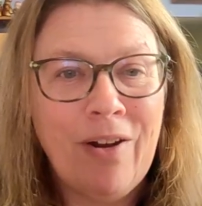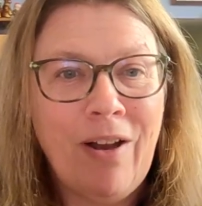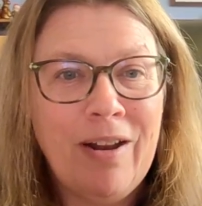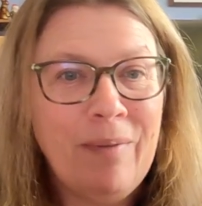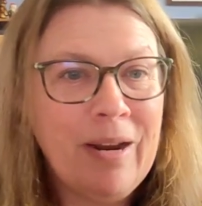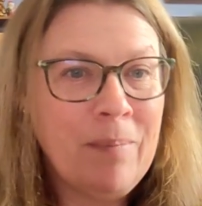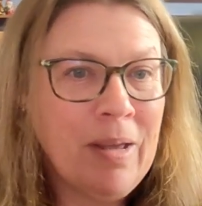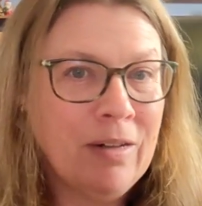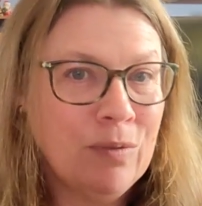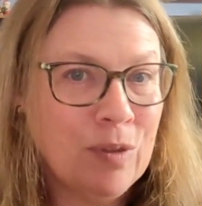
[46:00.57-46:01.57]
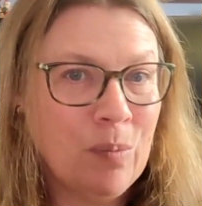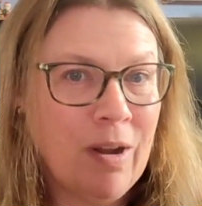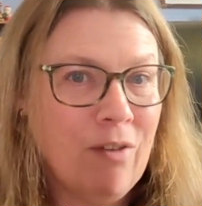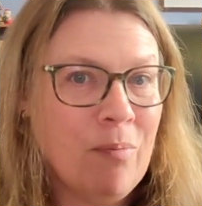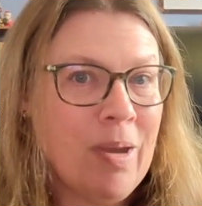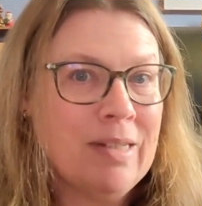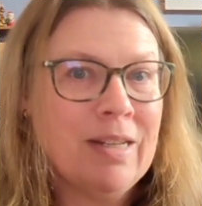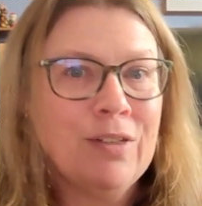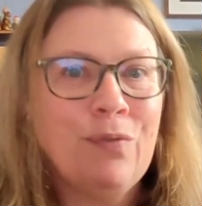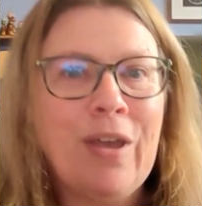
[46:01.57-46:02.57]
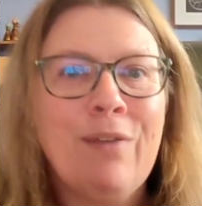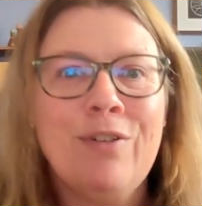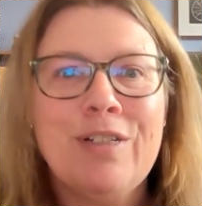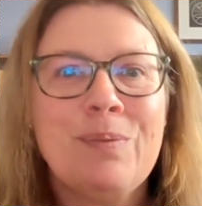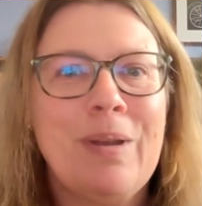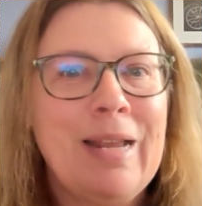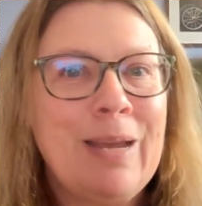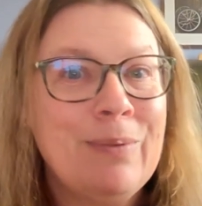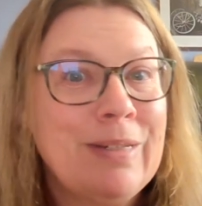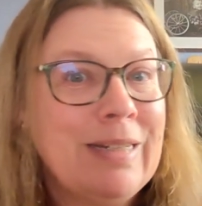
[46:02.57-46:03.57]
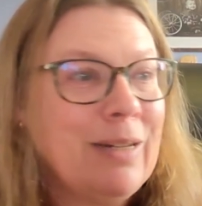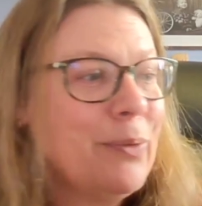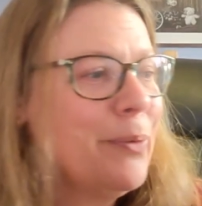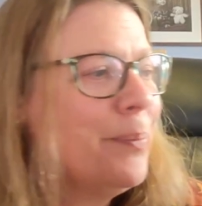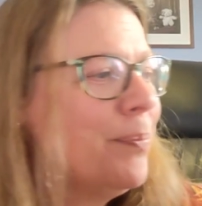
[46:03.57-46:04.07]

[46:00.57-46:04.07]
highly recommend it. It was one of my son's favourites when he was little.